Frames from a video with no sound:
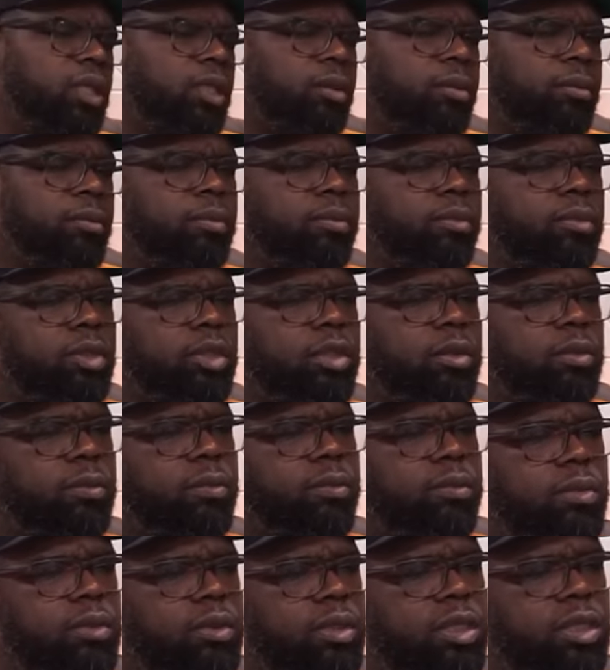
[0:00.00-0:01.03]
um,
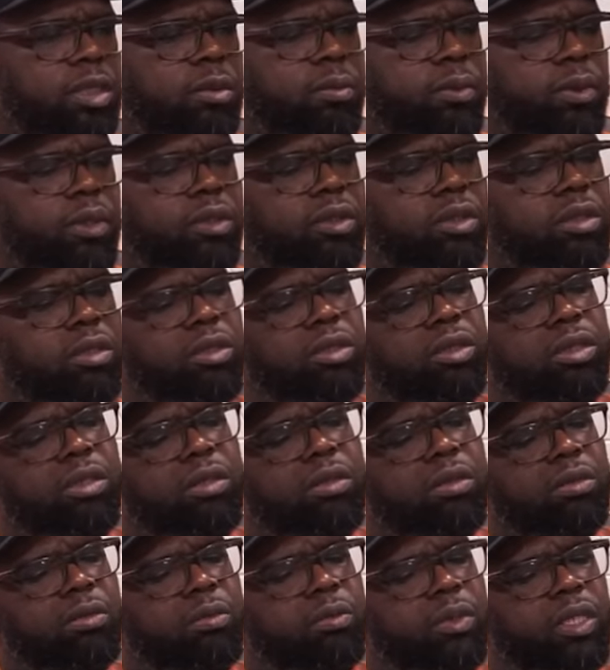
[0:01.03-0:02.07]
the person
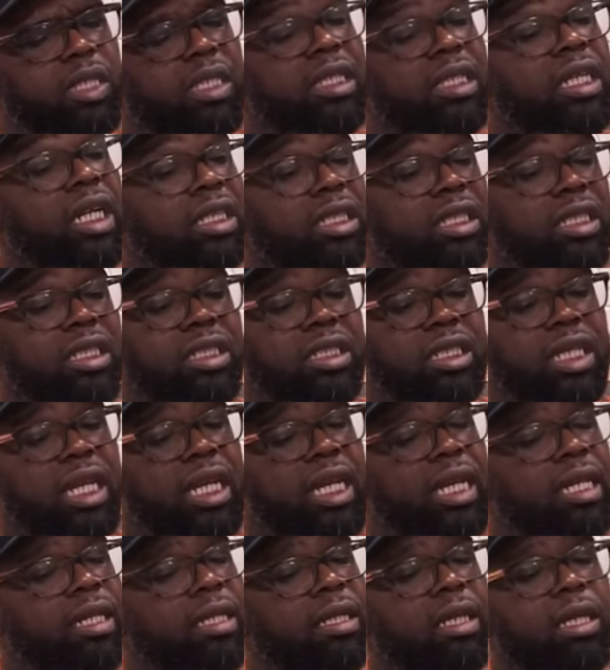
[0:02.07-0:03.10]
conducting the
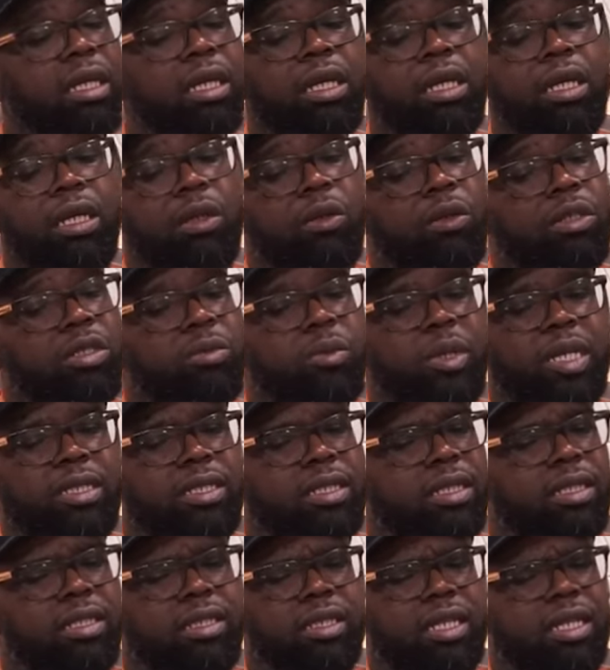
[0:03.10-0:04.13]
scan was
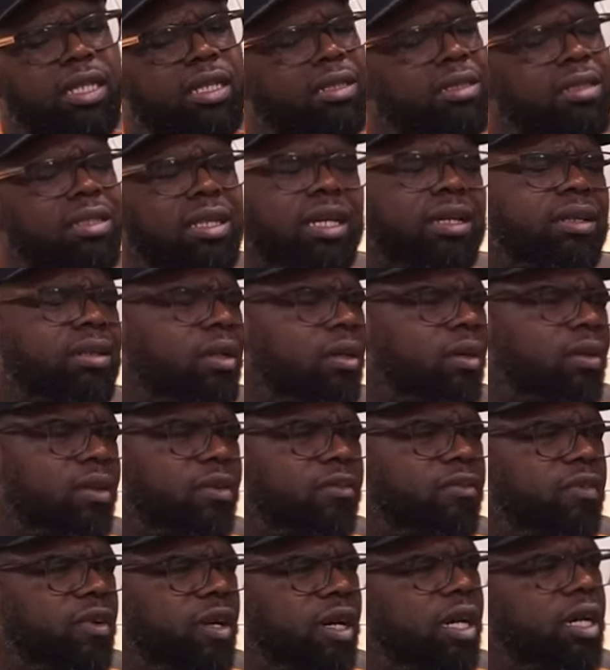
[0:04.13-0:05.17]
basically saying it's like, no,
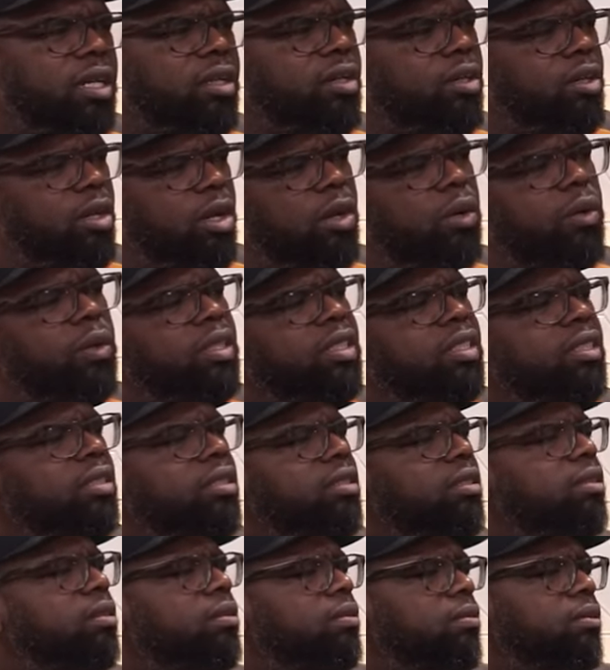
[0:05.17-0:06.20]
they're fine. You know,
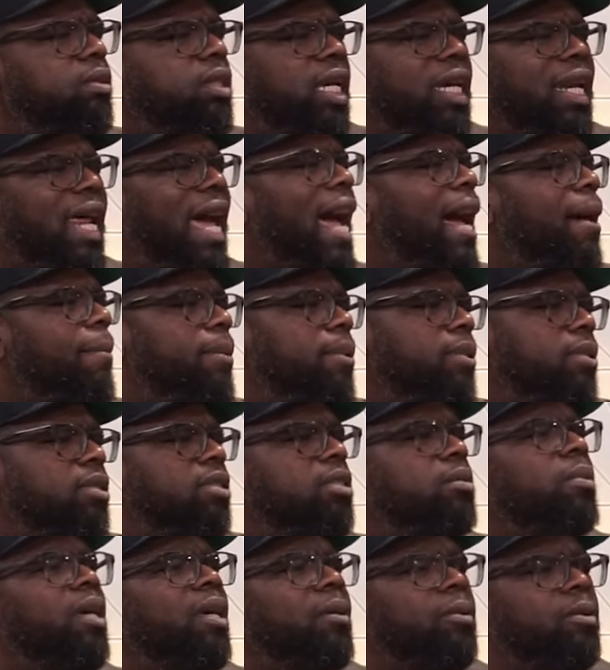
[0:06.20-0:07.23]
it's it
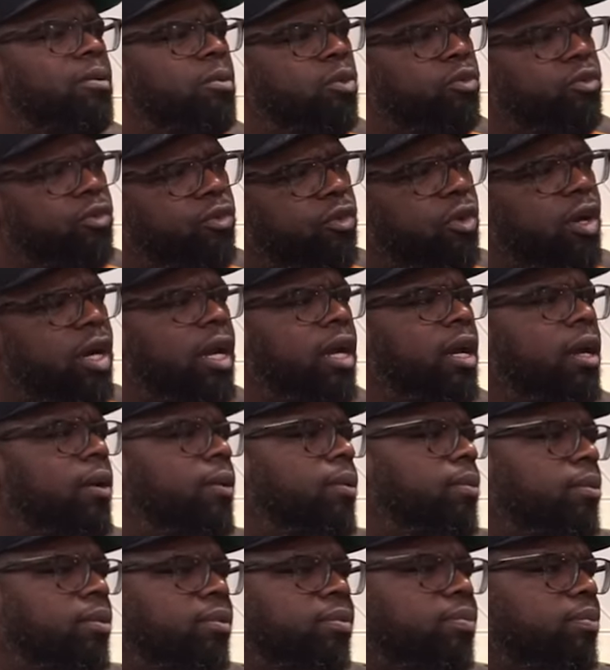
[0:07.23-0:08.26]
happens. The baby's moving around.
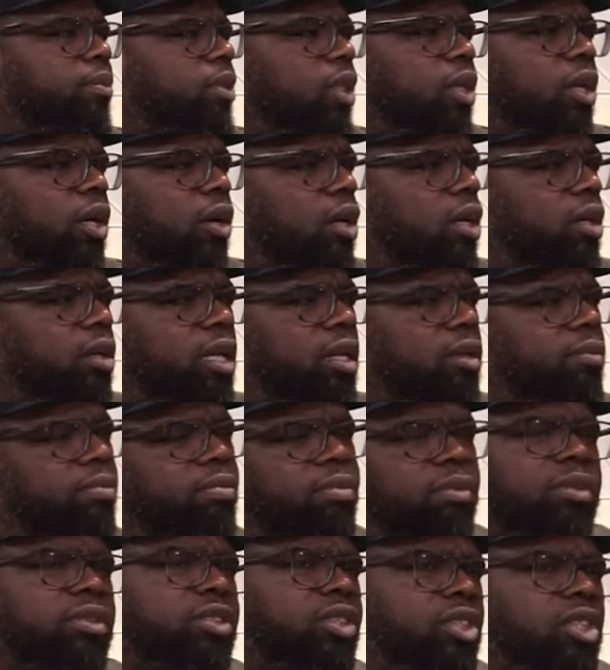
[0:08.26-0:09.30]
You know, it, it,
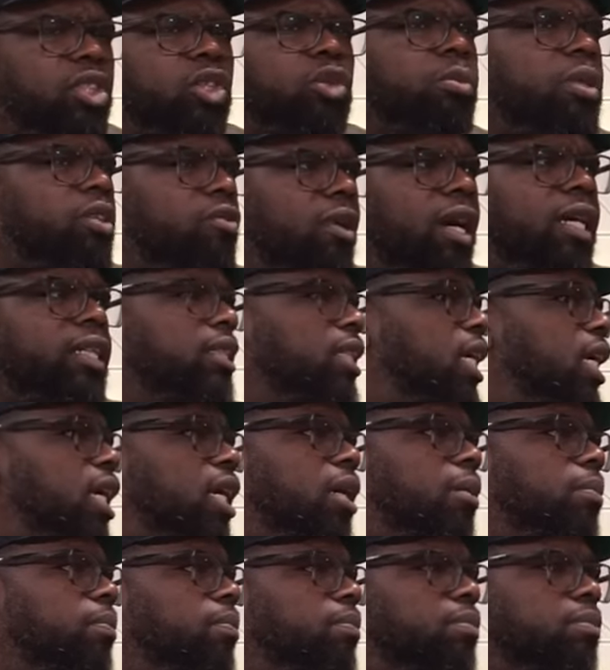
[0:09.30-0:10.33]
she'll be right side
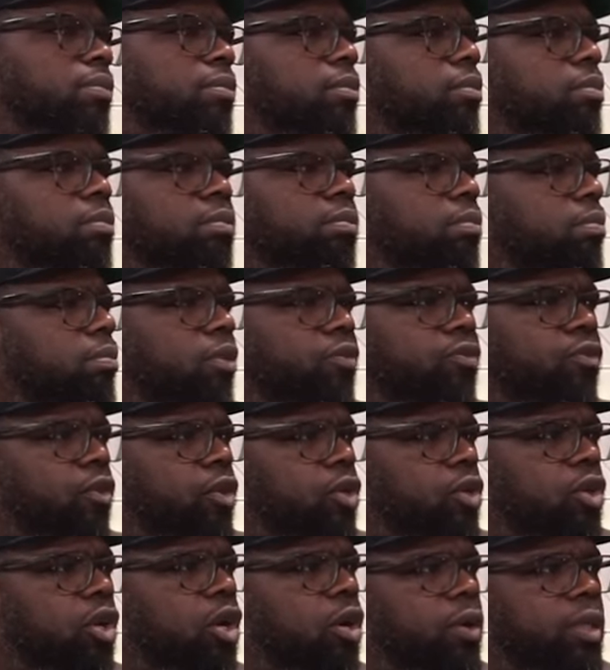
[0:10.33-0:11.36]
up
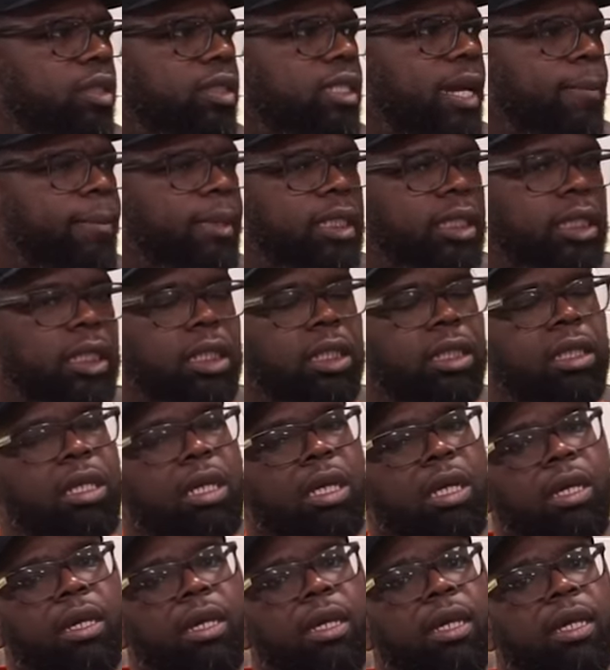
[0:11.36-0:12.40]
before yeah. you know it, type of thing.
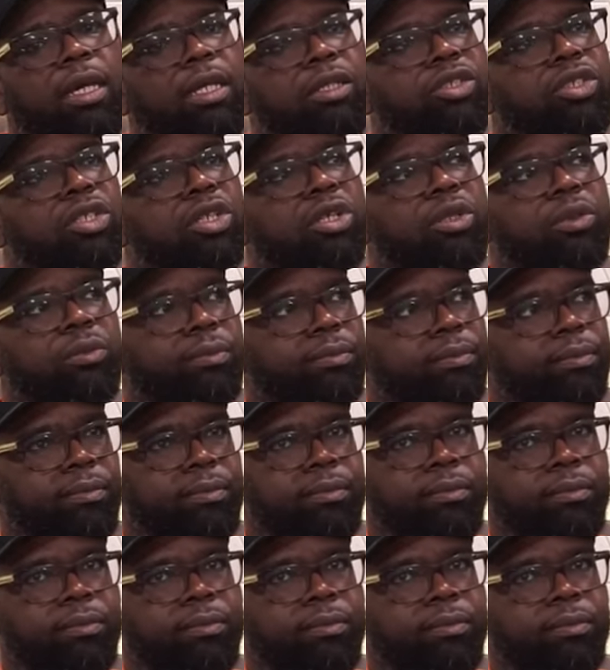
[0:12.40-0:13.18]
And so,